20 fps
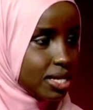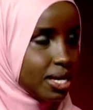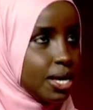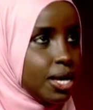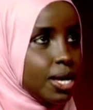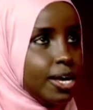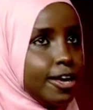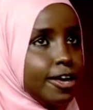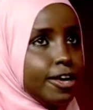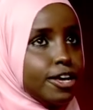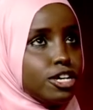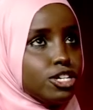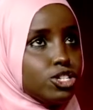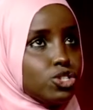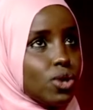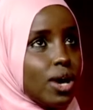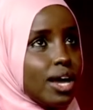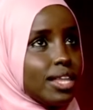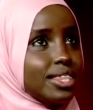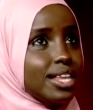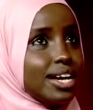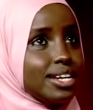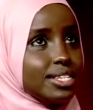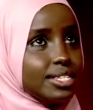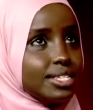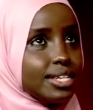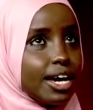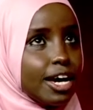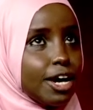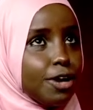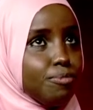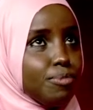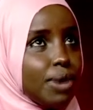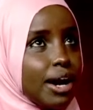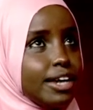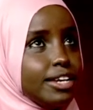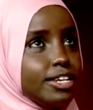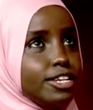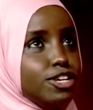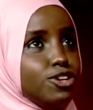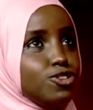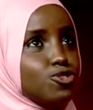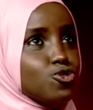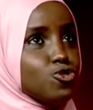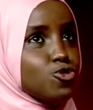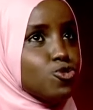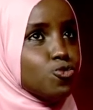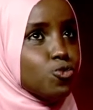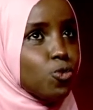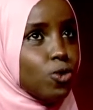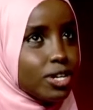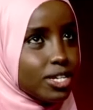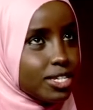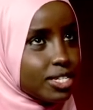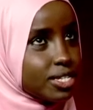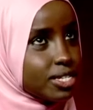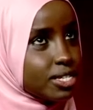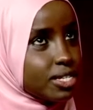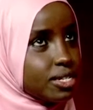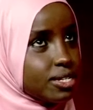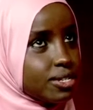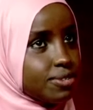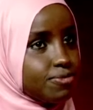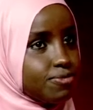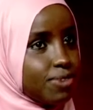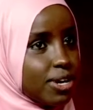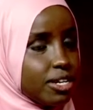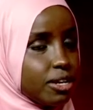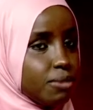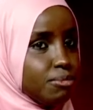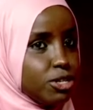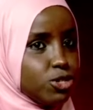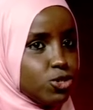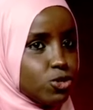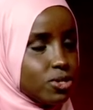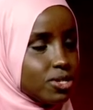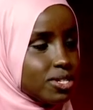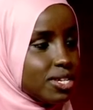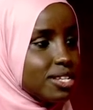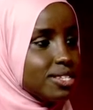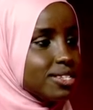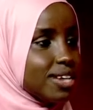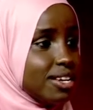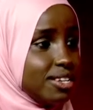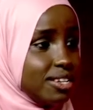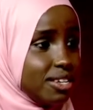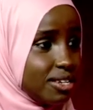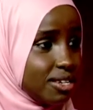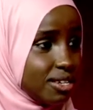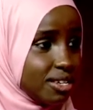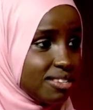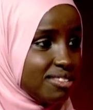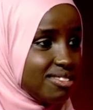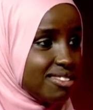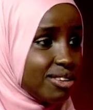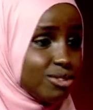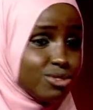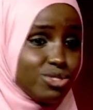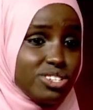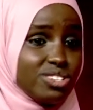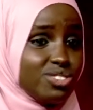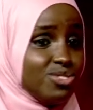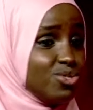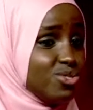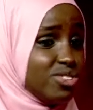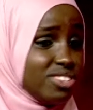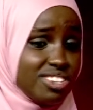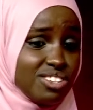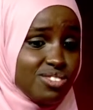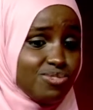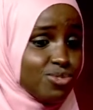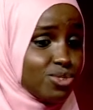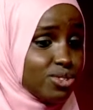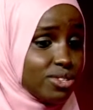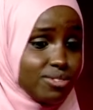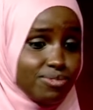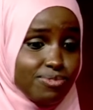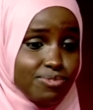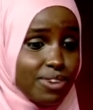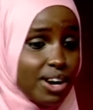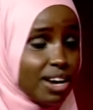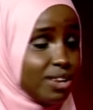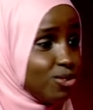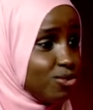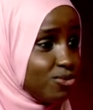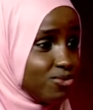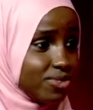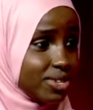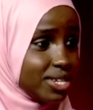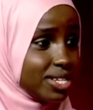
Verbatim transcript: Mm -hmm. So at that time, I didn't know what fundamental skills I needed. I was just doing it for the fun of